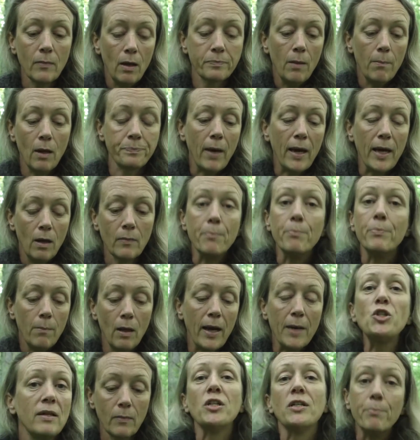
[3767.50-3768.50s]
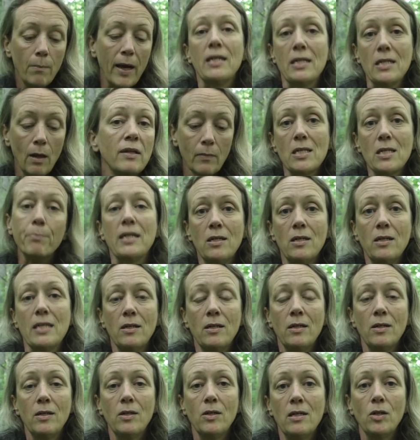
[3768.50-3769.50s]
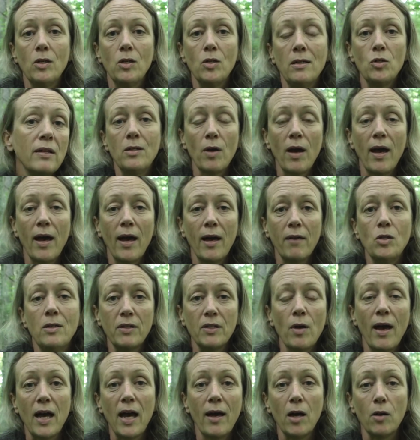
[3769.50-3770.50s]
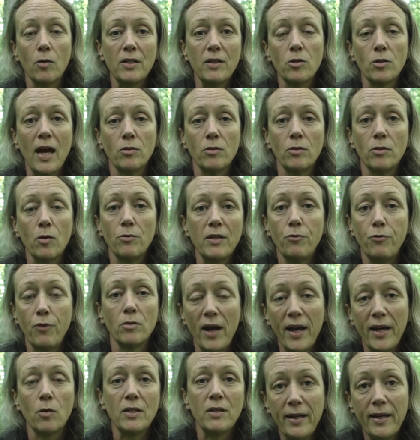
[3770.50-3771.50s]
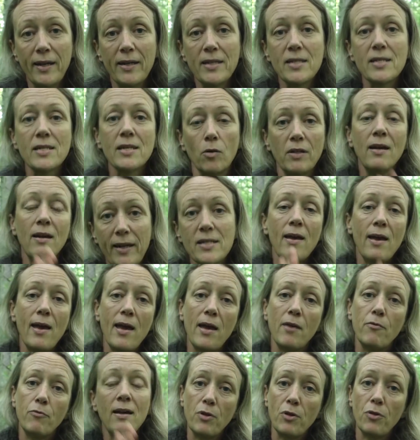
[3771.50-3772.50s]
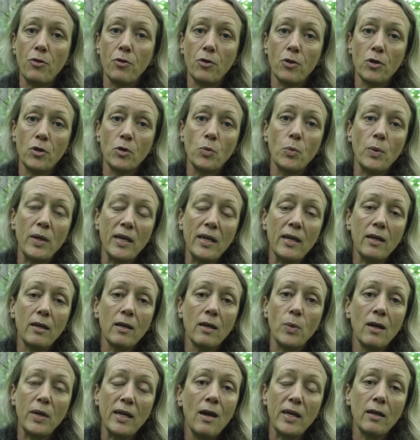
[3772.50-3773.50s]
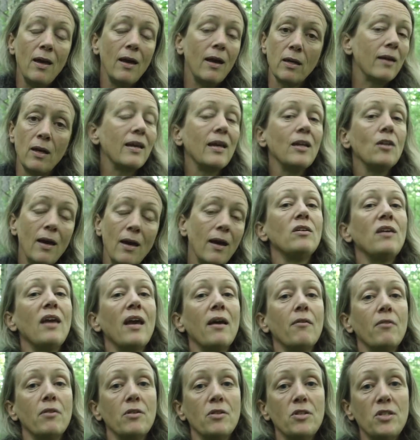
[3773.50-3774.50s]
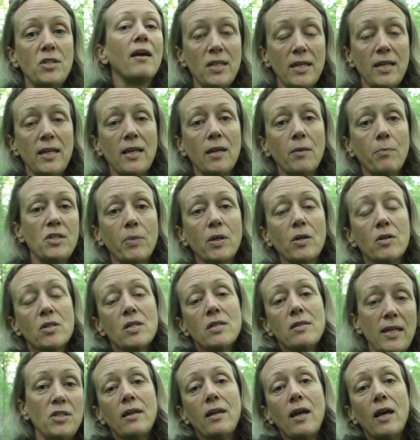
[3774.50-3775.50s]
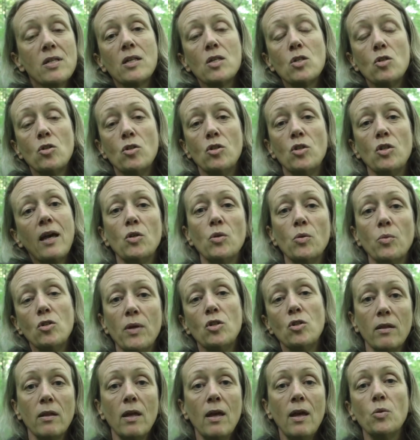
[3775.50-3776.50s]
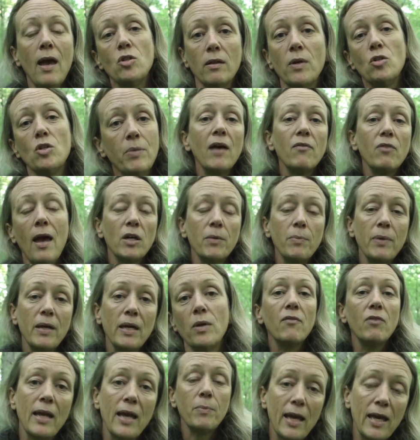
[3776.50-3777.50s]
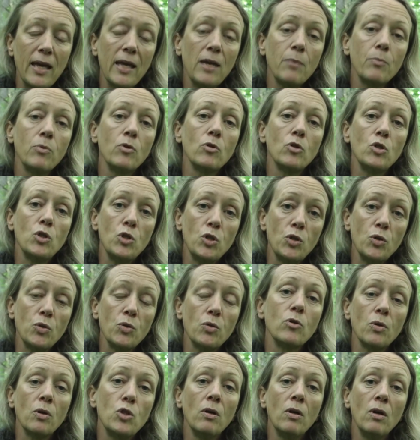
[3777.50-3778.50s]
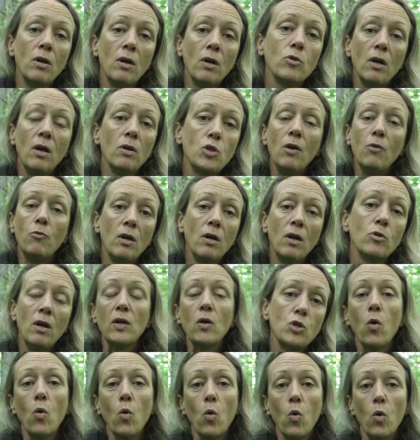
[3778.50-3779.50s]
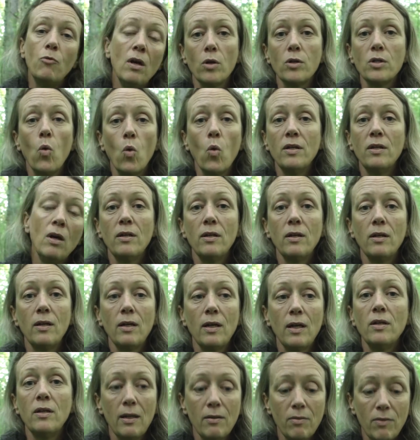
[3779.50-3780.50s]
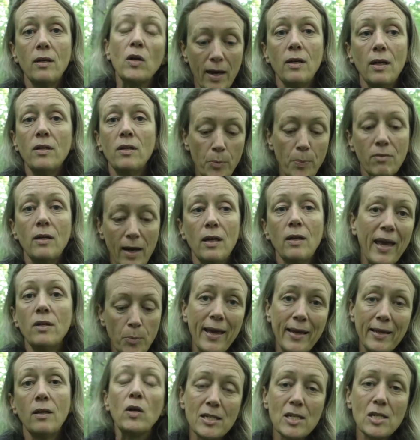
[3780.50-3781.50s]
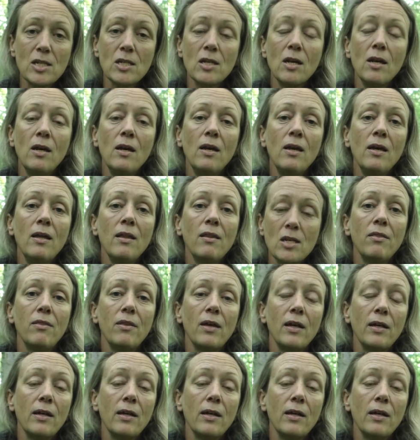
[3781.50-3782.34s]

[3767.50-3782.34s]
my ambition is to have it out on Fridays every third week, I cannot guarantee, because that has to do with have I been able to record in that pace that